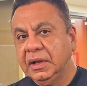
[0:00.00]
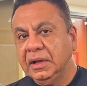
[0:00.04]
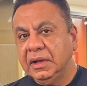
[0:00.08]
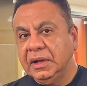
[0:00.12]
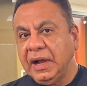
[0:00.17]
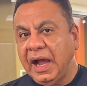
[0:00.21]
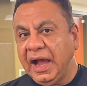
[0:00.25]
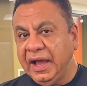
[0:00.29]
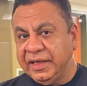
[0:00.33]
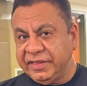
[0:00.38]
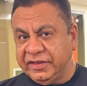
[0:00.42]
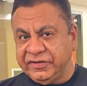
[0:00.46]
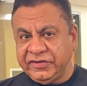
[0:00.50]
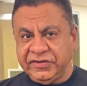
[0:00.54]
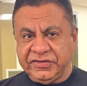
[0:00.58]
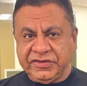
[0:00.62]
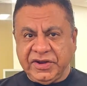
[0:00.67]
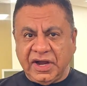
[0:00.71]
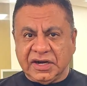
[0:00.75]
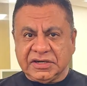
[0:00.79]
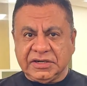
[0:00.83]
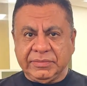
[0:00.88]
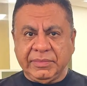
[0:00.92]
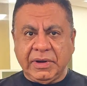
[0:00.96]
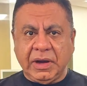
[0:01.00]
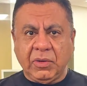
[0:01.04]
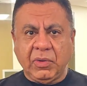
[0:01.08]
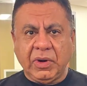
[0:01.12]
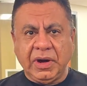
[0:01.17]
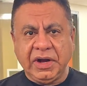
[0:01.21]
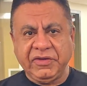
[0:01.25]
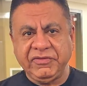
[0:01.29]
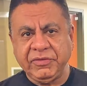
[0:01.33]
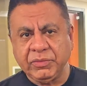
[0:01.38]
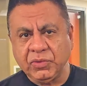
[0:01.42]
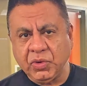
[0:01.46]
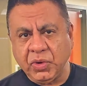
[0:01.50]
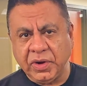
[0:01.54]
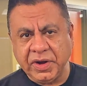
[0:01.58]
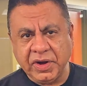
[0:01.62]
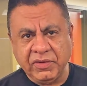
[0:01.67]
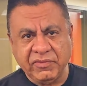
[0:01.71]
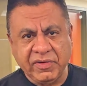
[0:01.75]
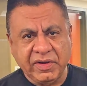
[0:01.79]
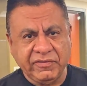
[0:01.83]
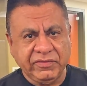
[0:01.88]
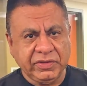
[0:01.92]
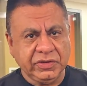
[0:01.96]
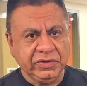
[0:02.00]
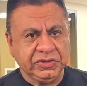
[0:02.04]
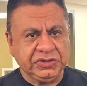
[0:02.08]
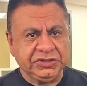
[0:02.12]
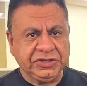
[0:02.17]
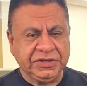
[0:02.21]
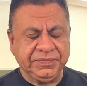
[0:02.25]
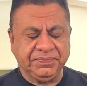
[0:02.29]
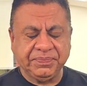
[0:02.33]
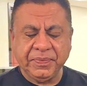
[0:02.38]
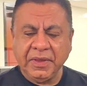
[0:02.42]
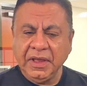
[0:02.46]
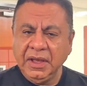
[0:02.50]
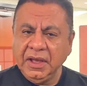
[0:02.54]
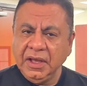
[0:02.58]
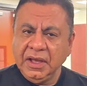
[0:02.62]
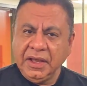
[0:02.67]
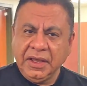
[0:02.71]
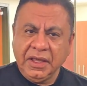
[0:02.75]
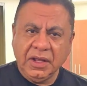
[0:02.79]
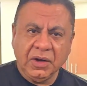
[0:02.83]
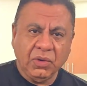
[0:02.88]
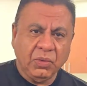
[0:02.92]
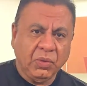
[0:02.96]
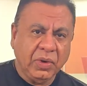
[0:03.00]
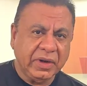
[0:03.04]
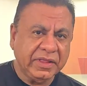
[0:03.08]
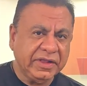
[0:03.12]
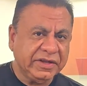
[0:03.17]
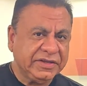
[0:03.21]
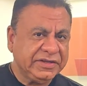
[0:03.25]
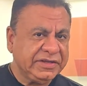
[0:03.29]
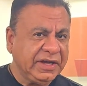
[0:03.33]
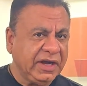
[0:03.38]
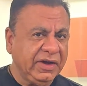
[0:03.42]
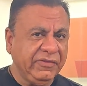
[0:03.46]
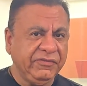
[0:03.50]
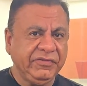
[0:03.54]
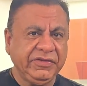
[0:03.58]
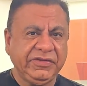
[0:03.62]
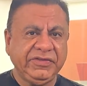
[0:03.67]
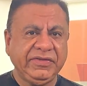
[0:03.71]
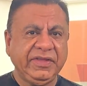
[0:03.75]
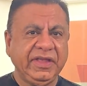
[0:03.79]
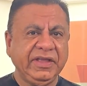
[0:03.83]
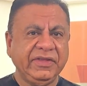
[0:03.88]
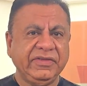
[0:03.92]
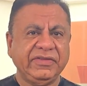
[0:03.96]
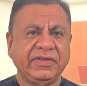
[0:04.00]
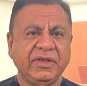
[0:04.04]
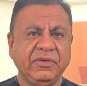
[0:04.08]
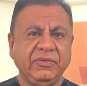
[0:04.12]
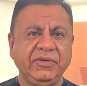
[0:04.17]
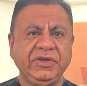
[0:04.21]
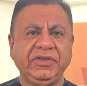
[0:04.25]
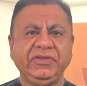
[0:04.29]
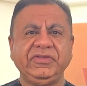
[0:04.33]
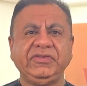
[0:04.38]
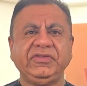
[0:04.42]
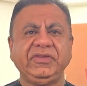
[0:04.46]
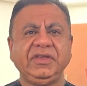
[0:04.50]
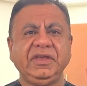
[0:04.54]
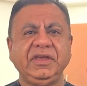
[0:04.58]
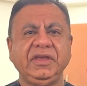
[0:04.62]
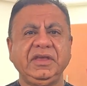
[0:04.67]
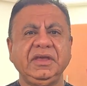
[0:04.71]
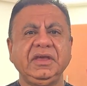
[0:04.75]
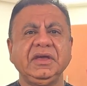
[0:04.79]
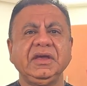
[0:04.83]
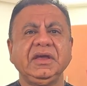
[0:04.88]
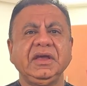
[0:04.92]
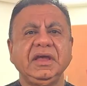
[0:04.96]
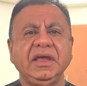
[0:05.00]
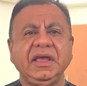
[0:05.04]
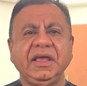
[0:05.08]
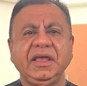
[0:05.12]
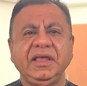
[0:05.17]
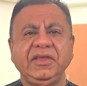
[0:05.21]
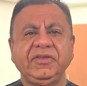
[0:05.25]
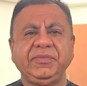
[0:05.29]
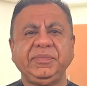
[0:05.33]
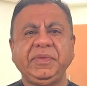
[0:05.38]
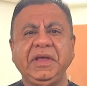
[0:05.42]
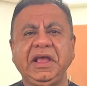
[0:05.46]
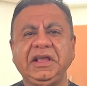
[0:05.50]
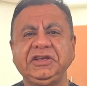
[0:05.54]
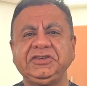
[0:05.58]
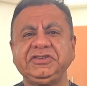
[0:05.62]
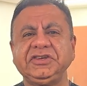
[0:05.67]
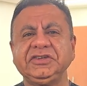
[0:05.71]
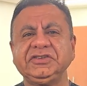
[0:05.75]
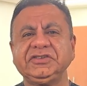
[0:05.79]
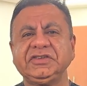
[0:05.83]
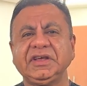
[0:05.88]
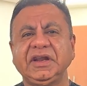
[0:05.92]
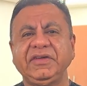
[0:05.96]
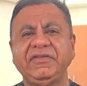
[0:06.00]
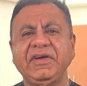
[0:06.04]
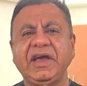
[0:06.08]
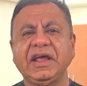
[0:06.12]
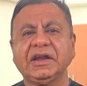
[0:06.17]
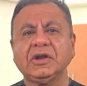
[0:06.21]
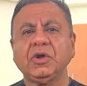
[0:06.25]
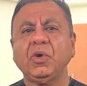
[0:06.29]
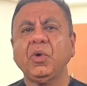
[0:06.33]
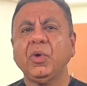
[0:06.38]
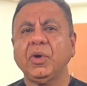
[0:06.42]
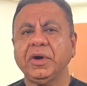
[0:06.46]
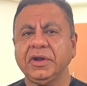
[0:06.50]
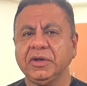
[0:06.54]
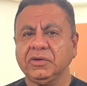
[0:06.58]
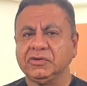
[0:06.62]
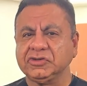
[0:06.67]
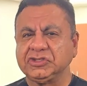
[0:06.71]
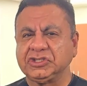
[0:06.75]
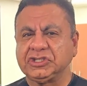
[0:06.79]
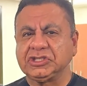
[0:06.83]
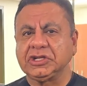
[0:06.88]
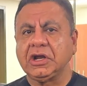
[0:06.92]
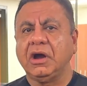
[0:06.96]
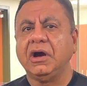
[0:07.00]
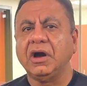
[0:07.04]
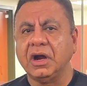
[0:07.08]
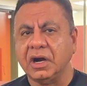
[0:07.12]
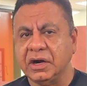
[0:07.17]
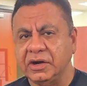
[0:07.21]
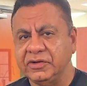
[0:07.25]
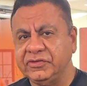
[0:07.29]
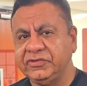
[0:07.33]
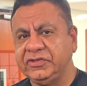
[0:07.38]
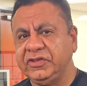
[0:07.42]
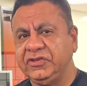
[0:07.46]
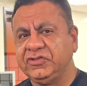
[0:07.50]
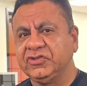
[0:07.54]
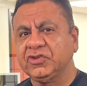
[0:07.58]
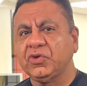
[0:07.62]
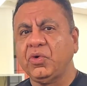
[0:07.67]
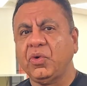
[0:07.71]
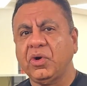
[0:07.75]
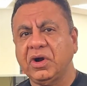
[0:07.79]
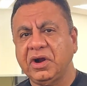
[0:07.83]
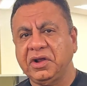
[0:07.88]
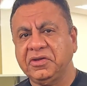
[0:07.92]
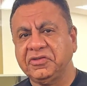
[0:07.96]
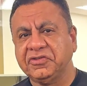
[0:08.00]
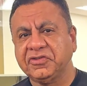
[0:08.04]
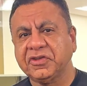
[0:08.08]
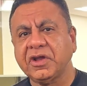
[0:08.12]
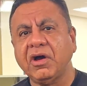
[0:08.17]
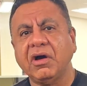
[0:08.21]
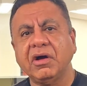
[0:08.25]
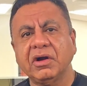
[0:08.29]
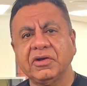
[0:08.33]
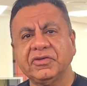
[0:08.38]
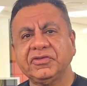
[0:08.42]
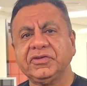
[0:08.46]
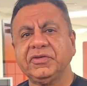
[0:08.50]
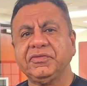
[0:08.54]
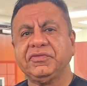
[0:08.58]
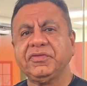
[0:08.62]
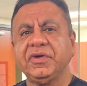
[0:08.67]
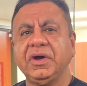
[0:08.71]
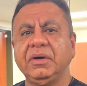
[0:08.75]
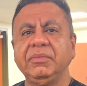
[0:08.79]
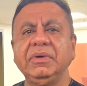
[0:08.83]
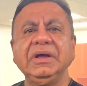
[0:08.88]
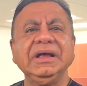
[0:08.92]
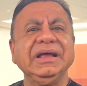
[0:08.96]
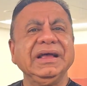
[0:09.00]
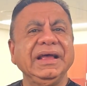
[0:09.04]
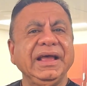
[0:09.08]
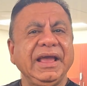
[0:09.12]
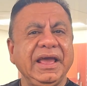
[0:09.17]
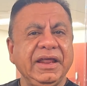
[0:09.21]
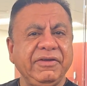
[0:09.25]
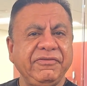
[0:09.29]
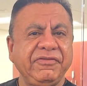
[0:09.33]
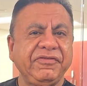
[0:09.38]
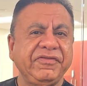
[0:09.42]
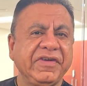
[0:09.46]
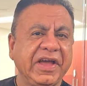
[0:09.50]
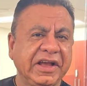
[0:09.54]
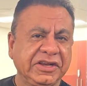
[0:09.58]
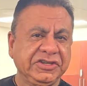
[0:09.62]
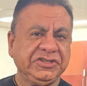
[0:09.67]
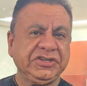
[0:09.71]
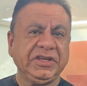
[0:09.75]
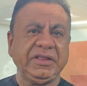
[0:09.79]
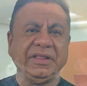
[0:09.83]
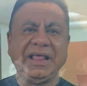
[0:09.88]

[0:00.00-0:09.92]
Hi, this is Dr. Motwani from Corneal Revolution. One of the toughest things that we see is patients that have had corneal scars. The scars are from infection,